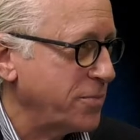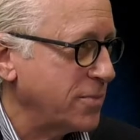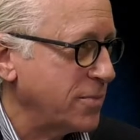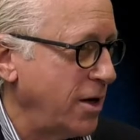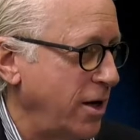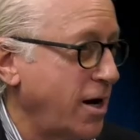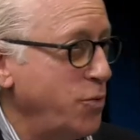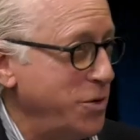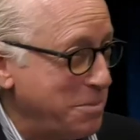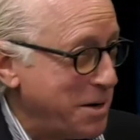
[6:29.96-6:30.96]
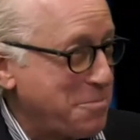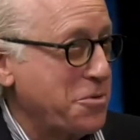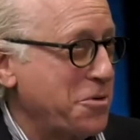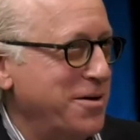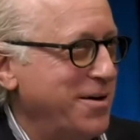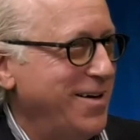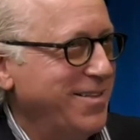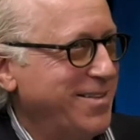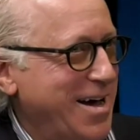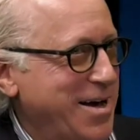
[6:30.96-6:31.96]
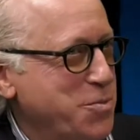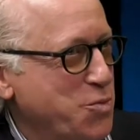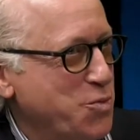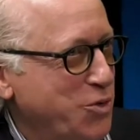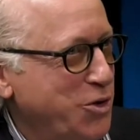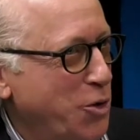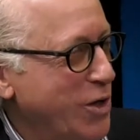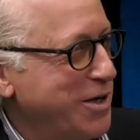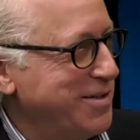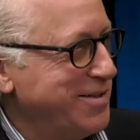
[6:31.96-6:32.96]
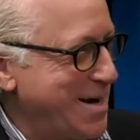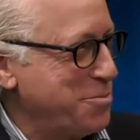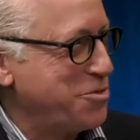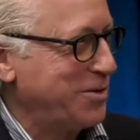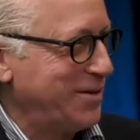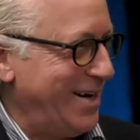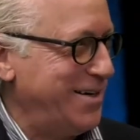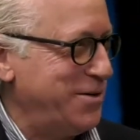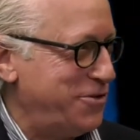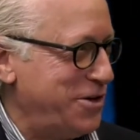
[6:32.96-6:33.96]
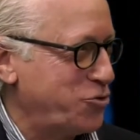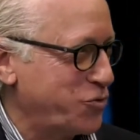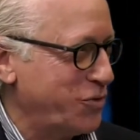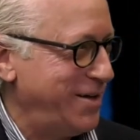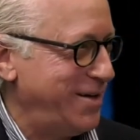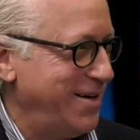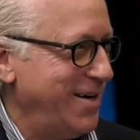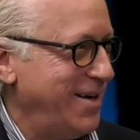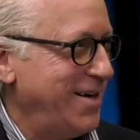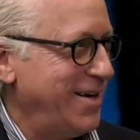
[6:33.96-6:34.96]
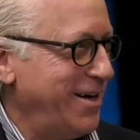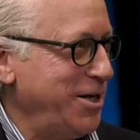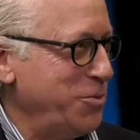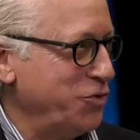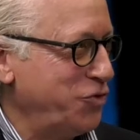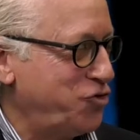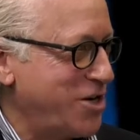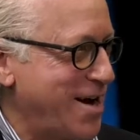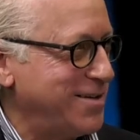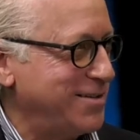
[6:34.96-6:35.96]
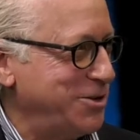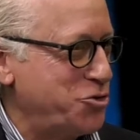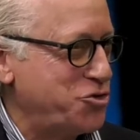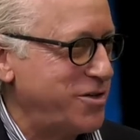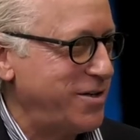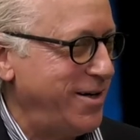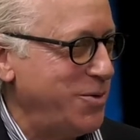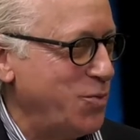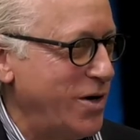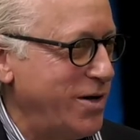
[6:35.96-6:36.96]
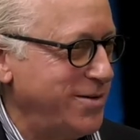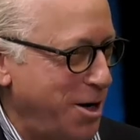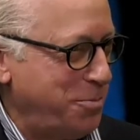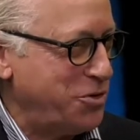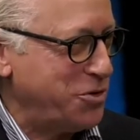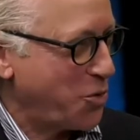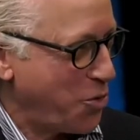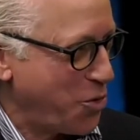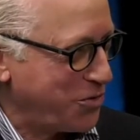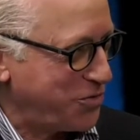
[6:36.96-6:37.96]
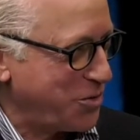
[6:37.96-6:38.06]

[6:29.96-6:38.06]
And I remember that we condemned the land eventually, and it was challenged, and it went up in the courts.